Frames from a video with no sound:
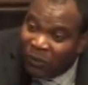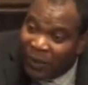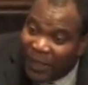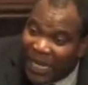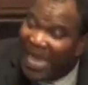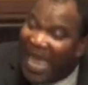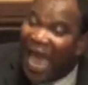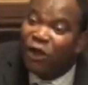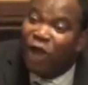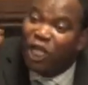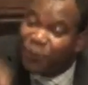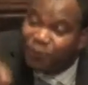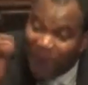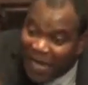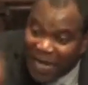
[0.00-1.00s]
They are not
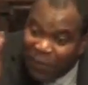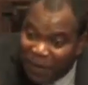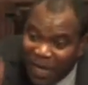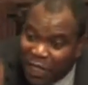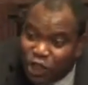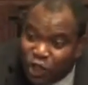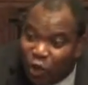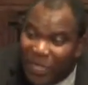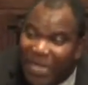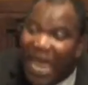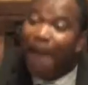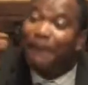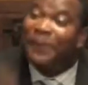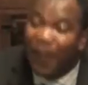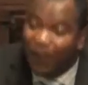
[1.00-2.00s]
spirit beings, so they
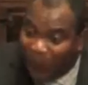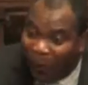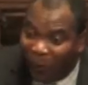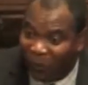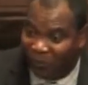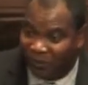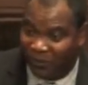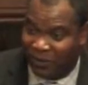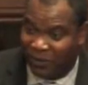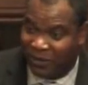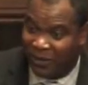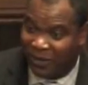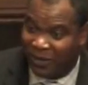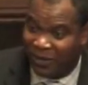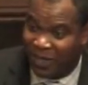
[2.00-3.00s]
are people.
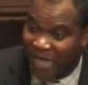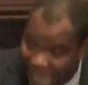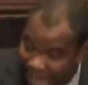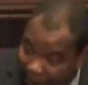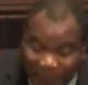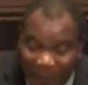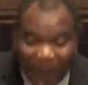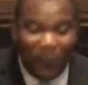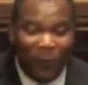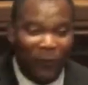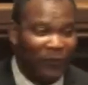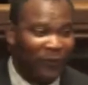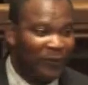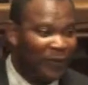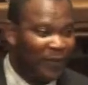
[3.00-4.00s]
They are people
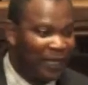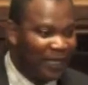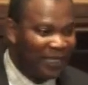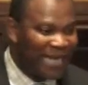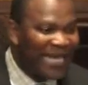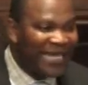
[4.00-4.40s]
that